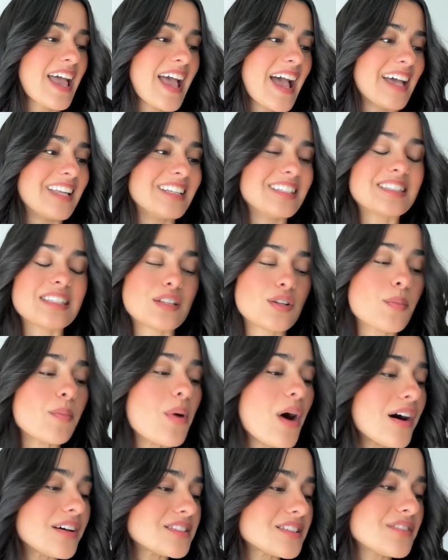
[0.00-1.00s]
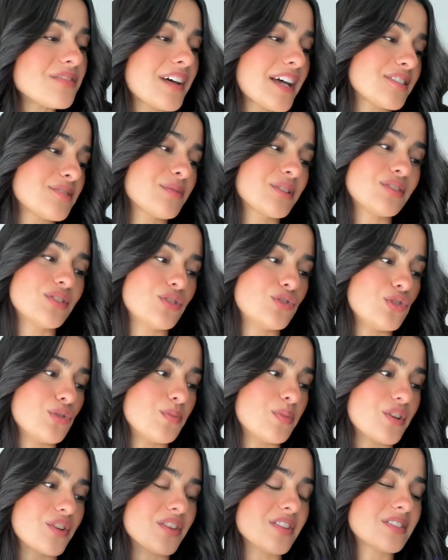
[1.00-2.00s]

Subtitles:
and it's in a positive aspect to Jupiter.